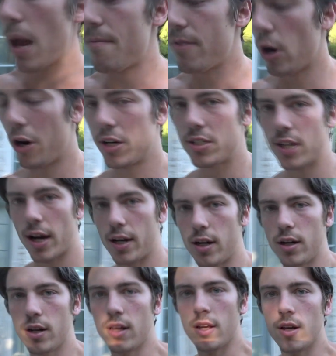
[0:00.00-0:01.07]
I'm very
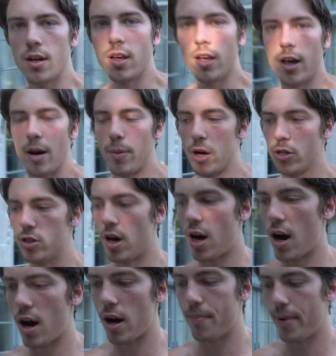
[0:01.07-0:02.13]
excited about
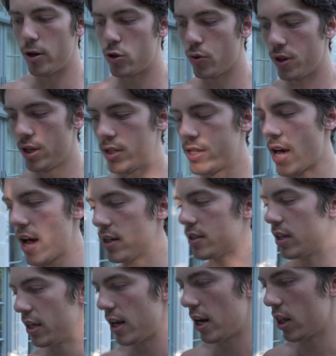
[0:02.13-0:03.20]
uh, about doing the
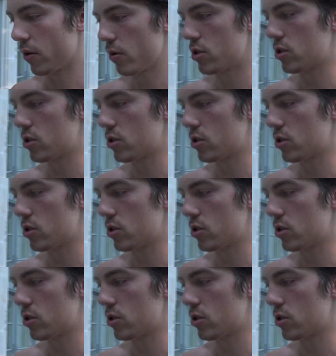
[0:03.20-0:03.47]
test and getting the